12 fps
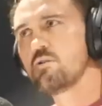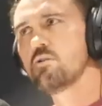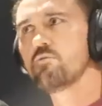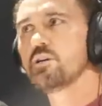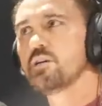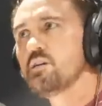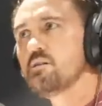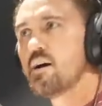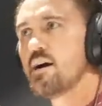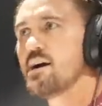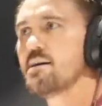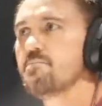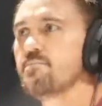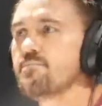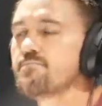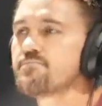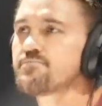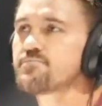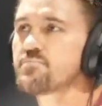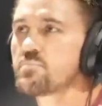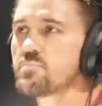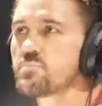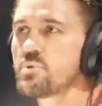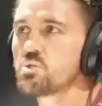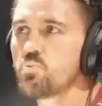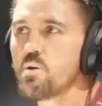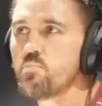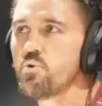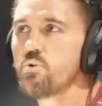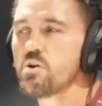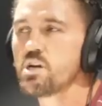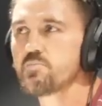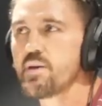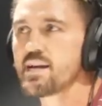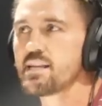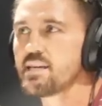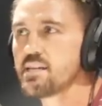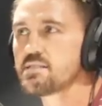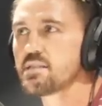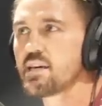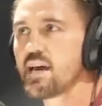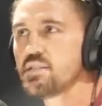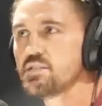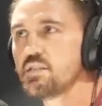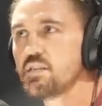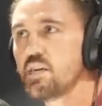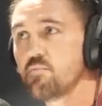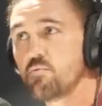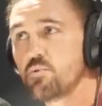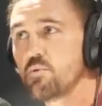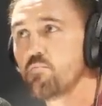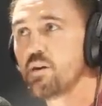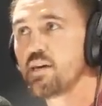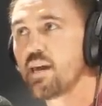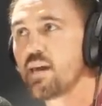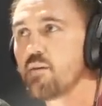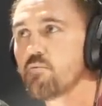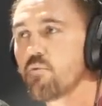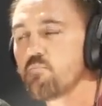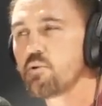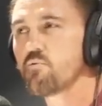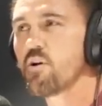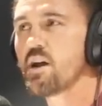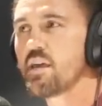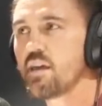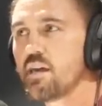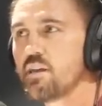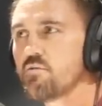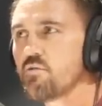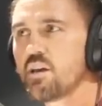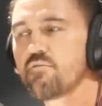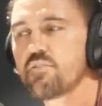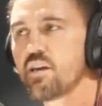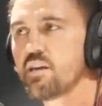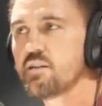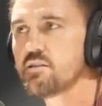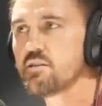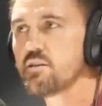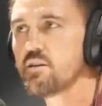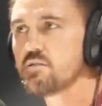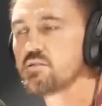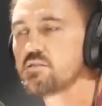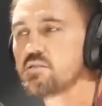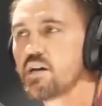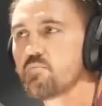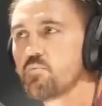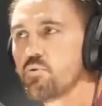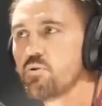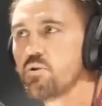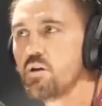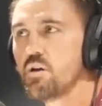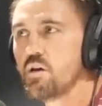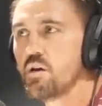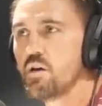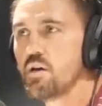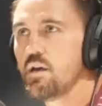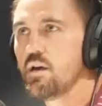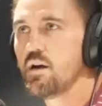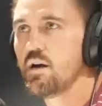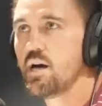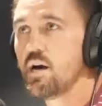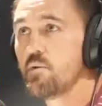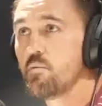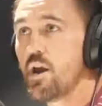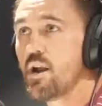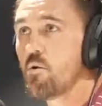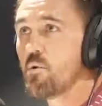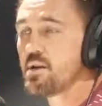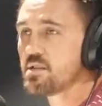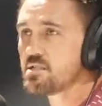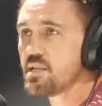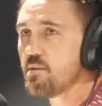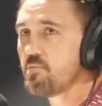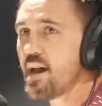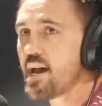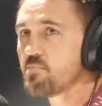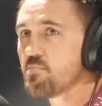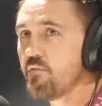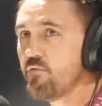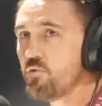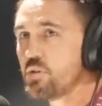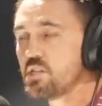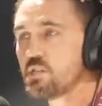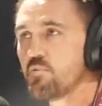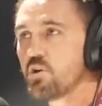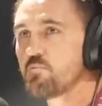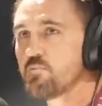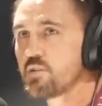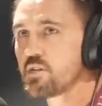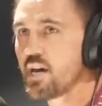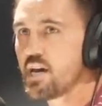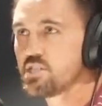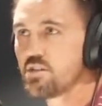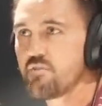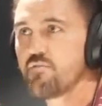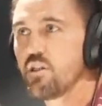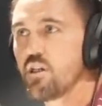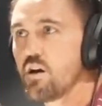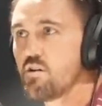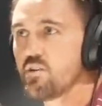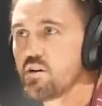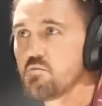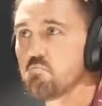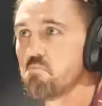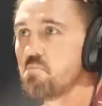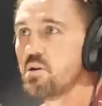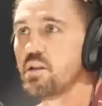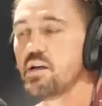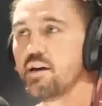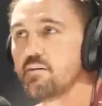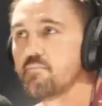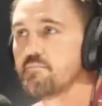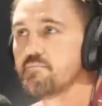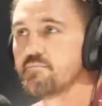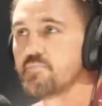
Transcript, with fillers: not really. Um, there's one point where I was backing against the cage and he hit me with a big hand, a big right hand or a left hand because he's southpaw. Uh, and, and, I went to step back and my foot hit the bottom of the cage and I fell over. But um,